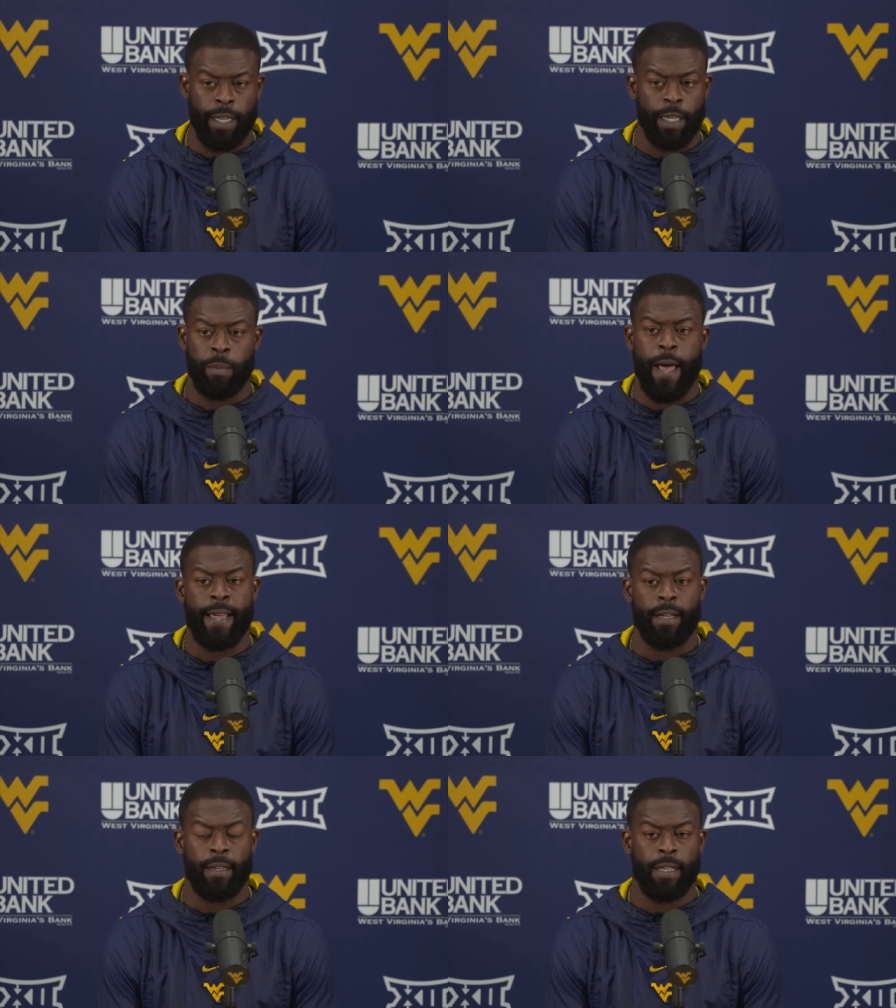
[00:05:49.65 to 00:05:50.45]
digging
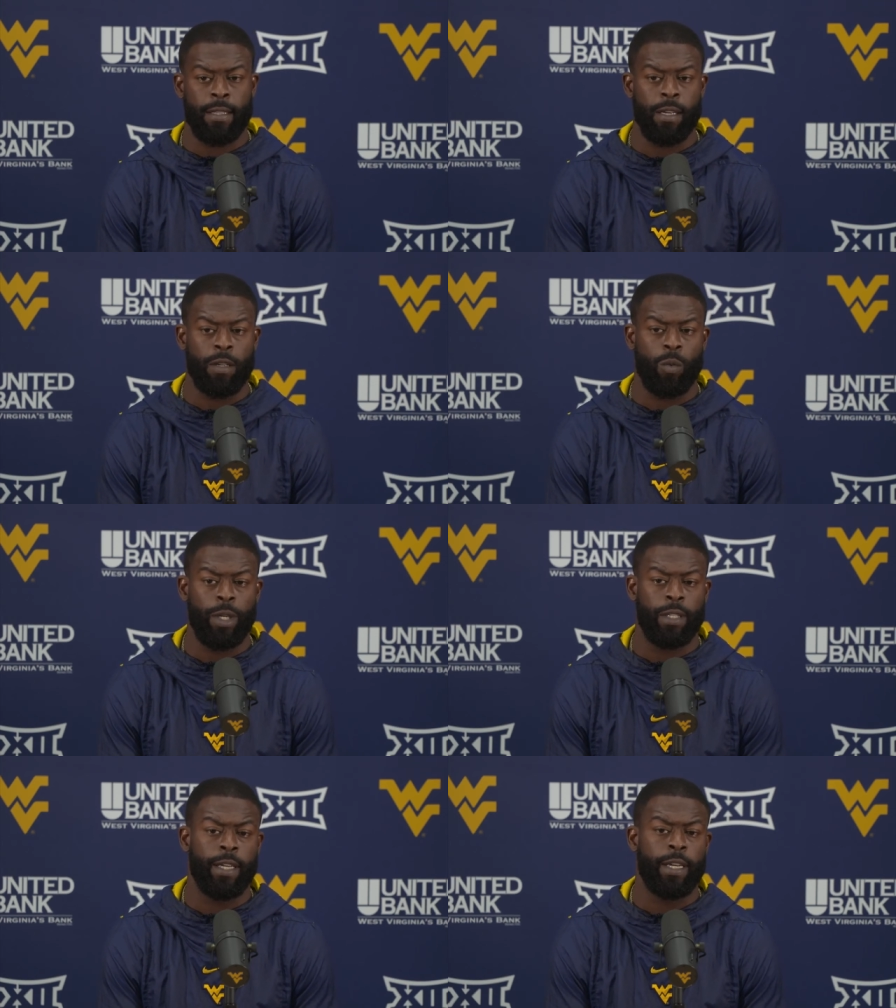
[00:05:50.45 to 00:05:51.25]
back, I think
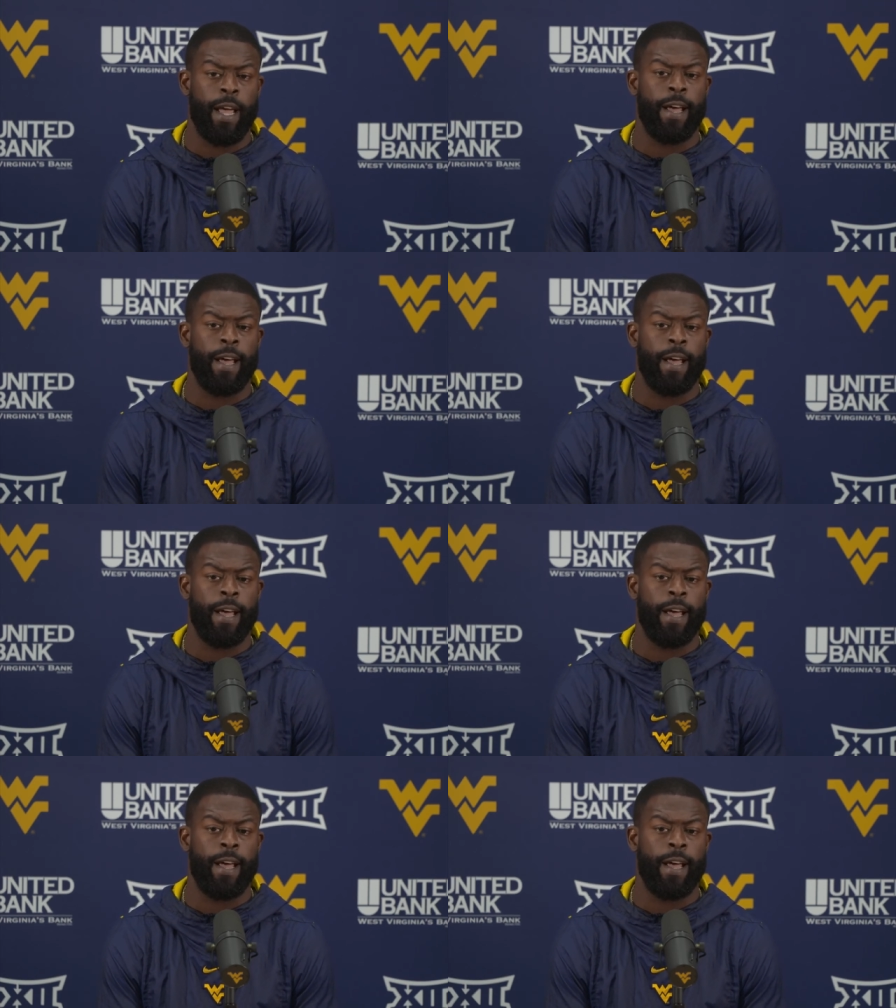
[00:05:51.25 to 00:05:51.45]
we did